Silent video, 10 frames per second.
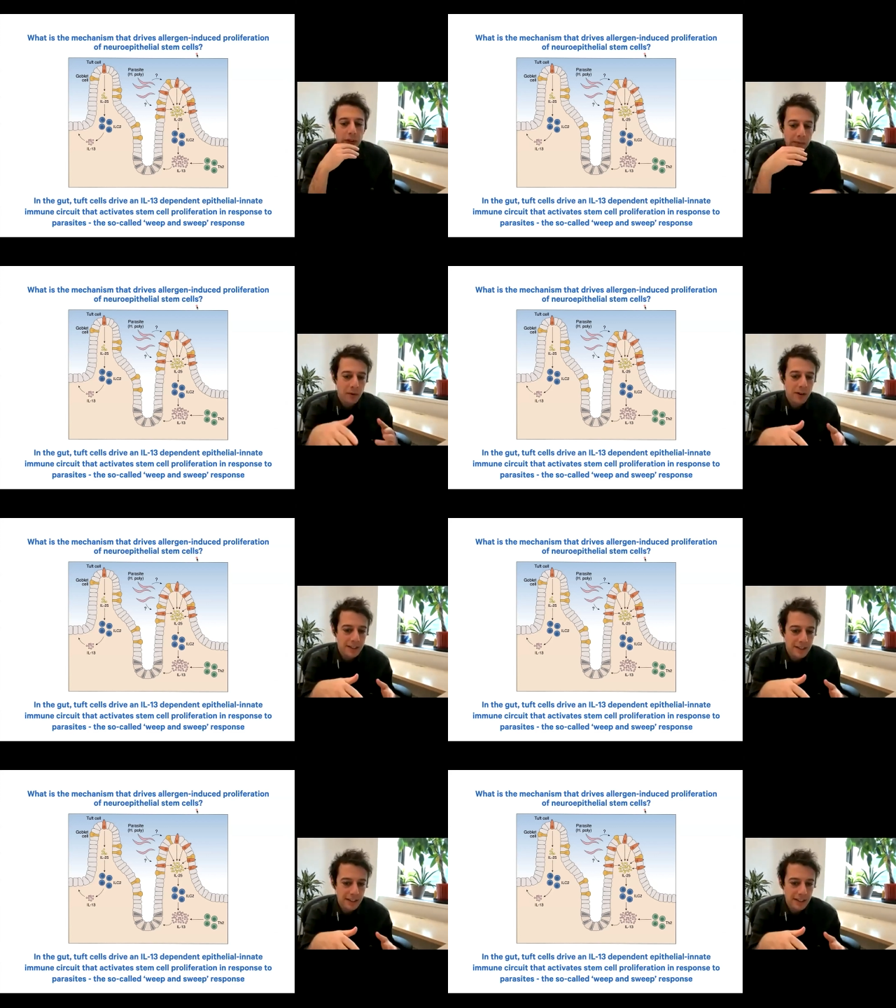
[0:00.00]
then we wanted
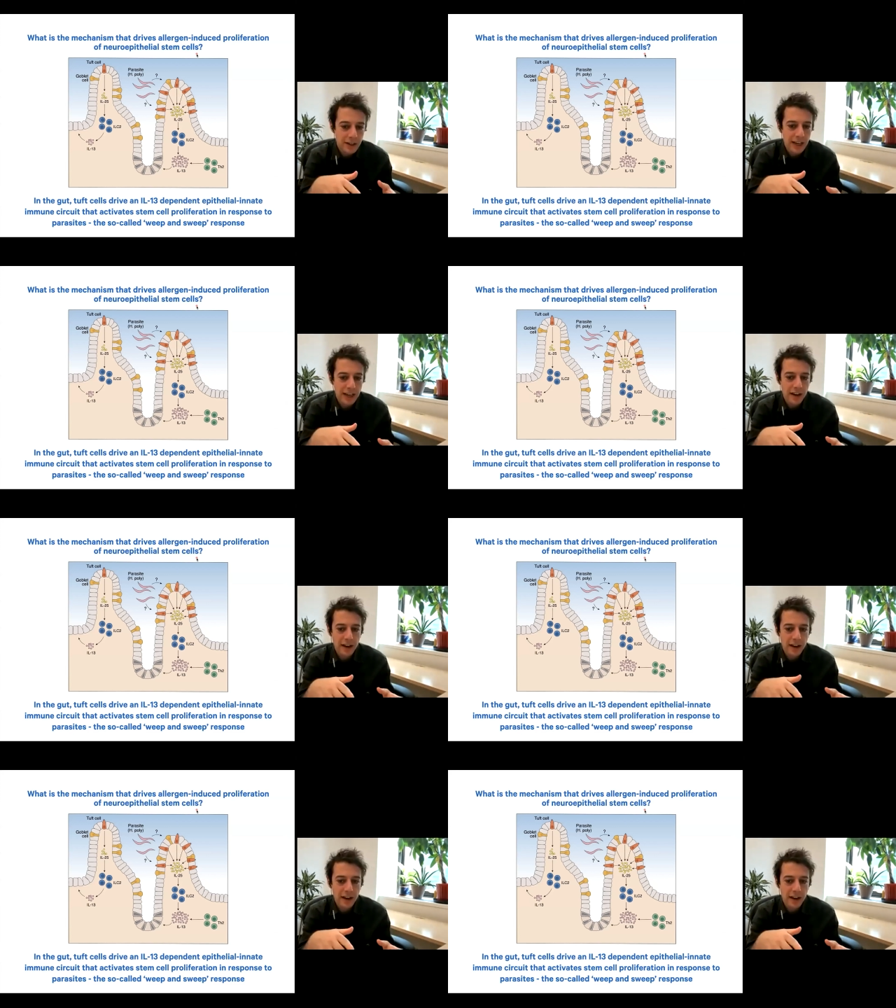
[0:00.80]
to see, okay,